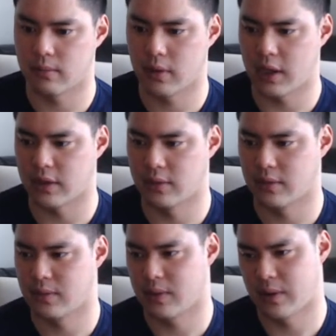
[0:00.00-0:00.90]
and
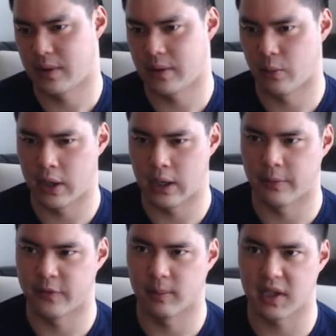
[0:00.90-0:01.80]
went up
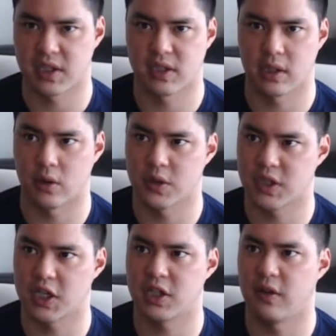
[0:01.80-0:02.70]
from like
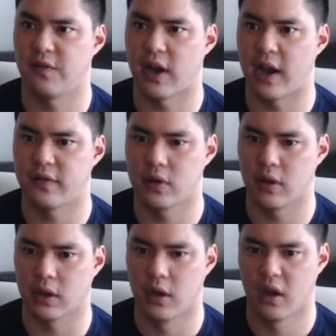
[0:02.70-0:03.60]
65 to
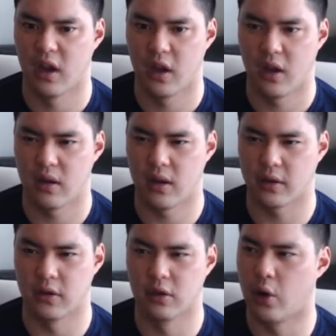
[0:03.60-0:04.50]

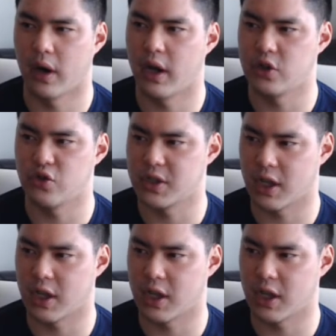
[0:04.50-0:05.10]
like the low 100s,